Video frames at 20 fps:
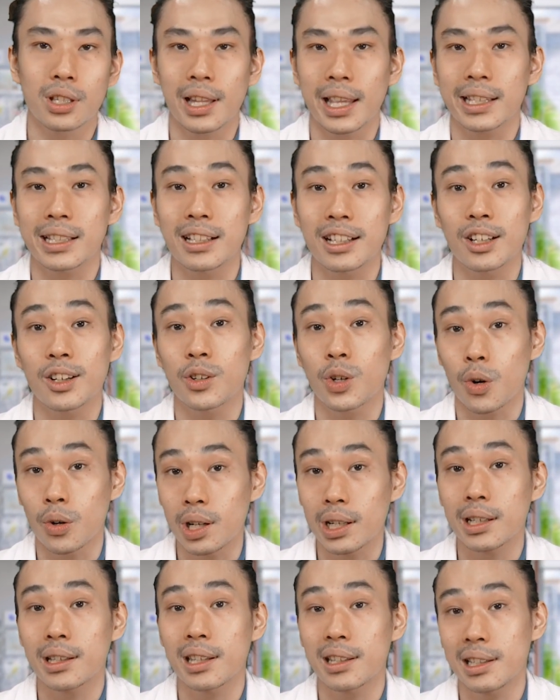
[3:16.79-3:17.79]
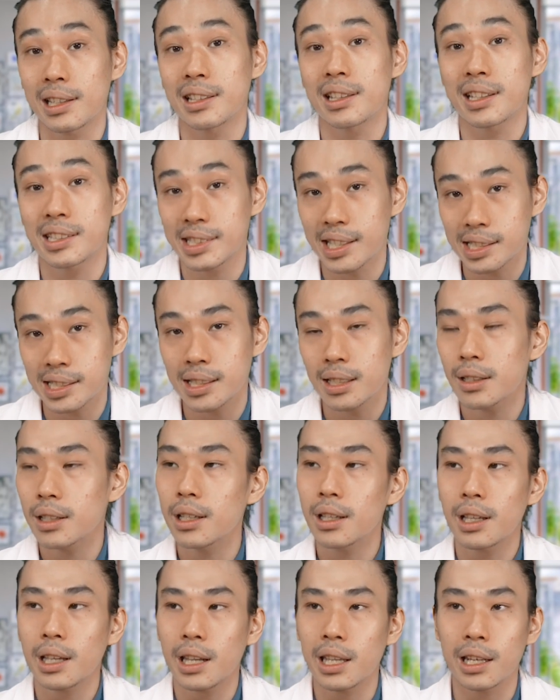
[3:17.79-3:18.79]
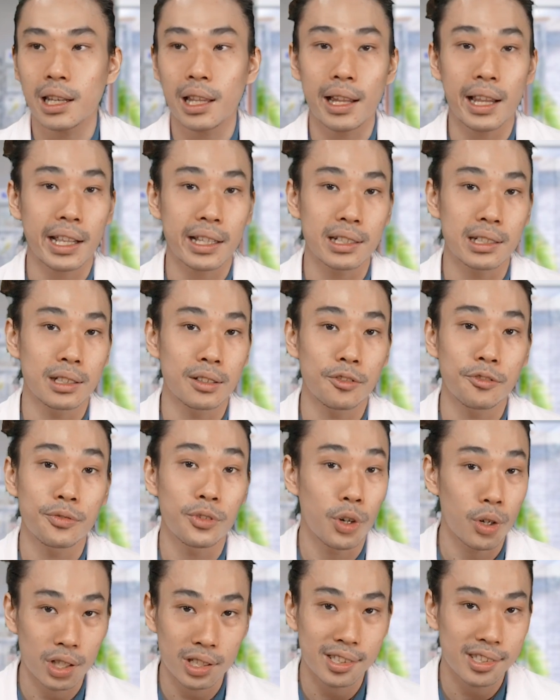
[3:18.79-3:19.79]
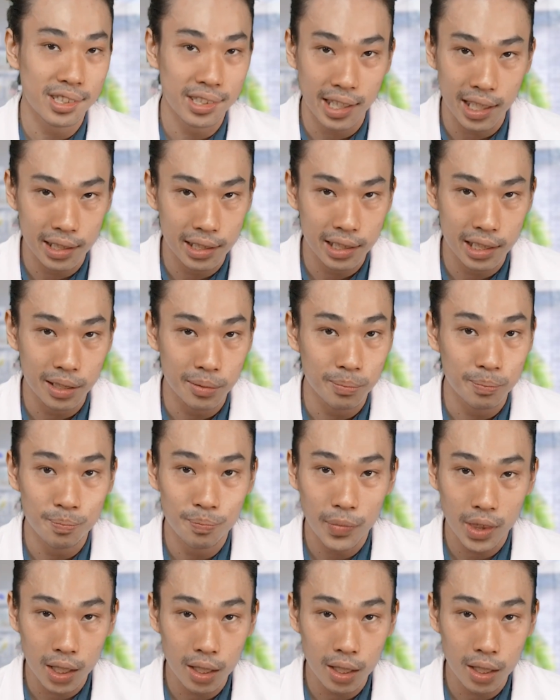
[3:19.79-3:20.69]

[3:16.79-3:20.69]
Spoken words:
like a chronic kidney disease in like a fourth stadium.